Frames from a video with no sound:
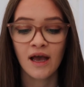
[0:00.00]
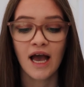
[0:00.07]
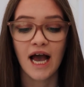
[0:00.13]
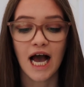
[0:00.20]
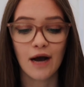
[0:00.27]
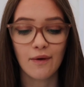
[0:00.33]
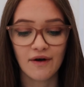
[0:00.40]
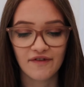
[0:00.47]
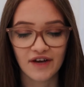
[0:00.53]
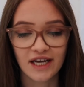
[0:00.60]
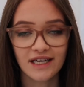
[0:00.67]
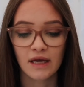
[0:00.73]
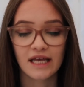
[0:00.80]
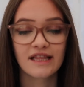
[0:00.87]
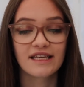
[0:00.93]
However,
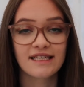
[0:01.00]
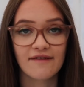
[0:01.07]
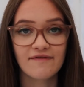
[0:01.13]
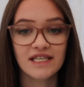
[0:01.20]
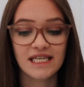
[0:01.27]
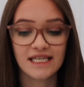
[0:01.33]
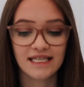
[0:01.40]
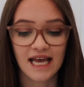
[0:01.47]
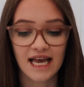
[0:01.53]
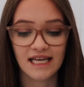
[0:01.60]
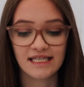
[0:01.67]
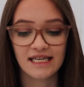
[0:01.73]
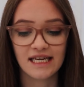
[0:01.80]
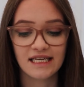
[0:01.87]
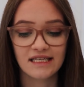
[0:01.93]
in the 70s and
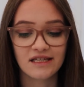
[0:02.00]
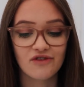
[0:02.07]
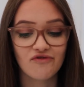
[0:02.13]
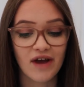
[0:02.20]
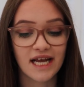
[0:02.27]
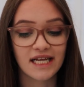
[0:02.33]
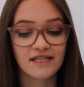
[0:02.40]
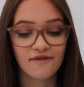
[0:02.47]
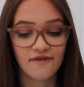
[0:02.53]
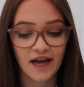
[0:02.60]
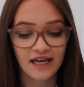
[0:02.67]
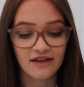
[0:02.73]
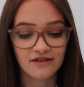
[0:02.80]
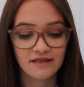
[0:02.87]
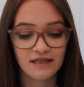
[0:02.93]
80s the rains
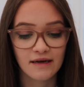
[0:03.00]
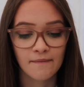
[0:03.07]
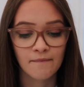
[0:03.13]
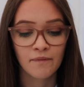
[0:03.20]
failed,